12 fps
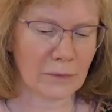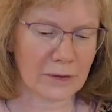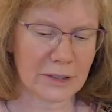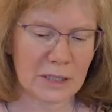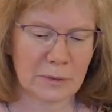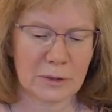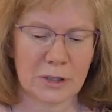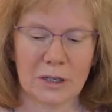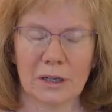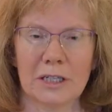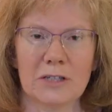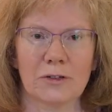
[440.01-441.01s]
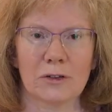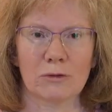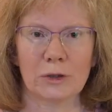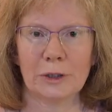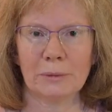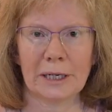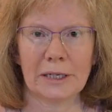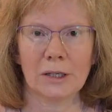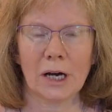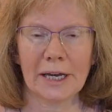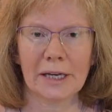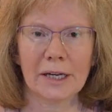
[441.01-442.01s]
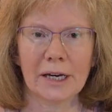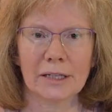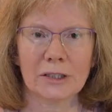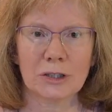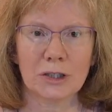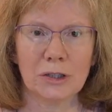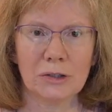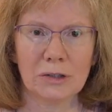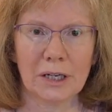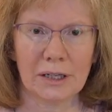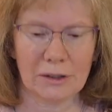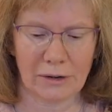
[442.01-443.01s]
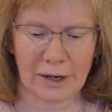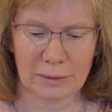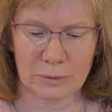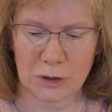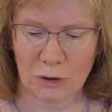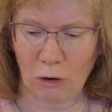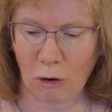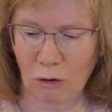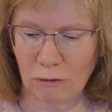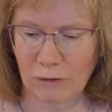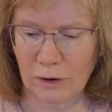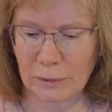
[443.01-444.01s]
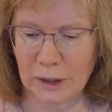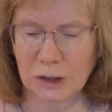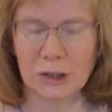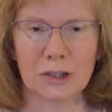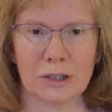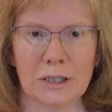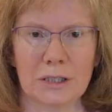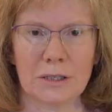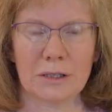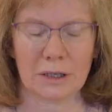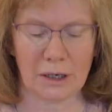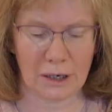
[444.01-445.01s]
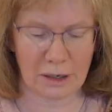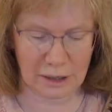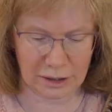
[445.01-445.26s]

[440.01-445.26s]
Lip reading: This size for the Royal Mail, I can get 2 kilograms of merchandise in,